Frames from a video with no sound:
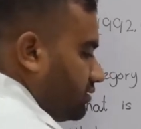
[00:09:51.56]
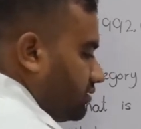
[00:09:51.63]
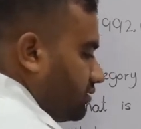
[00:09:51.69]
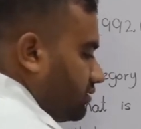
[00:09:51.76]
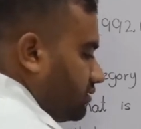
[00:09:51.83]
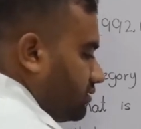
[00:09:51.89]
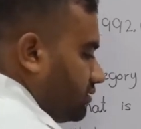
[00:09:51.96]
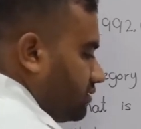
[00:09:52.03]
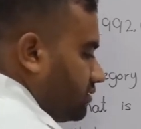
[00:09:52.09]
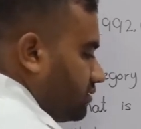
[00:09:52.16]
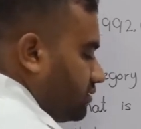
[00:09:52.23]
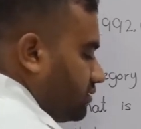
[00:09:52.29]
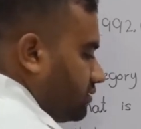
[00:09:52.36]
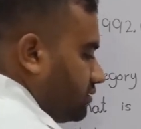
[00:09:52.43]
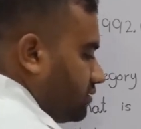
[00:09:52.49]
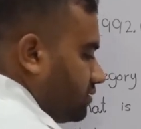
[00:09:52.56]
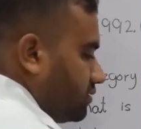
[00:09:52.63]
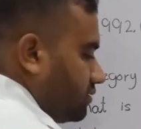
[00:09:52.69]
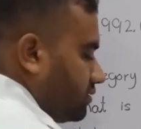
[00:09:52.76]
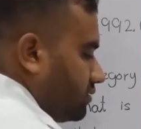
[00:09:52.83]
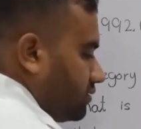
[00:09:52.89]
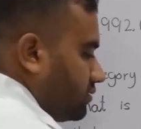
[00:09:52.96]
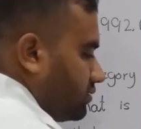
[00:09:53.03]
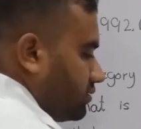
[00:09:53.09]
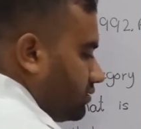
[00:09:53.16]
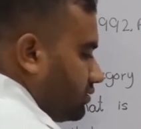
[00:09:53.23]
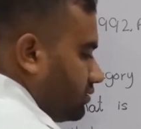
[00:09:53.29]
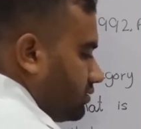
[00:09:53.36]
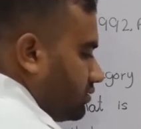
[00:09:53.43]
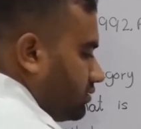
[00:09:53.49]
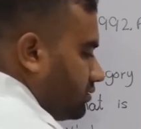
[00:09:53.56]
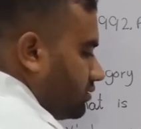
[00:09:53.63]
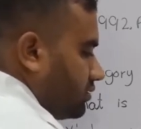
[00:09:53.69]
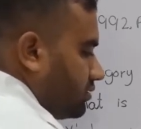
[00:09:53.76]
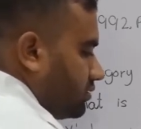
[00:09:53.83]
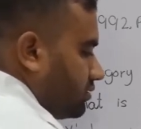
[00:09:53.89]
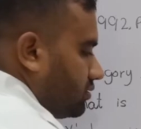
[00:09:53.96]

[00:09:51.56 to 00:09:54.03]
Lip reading: No one is speaking in this clip.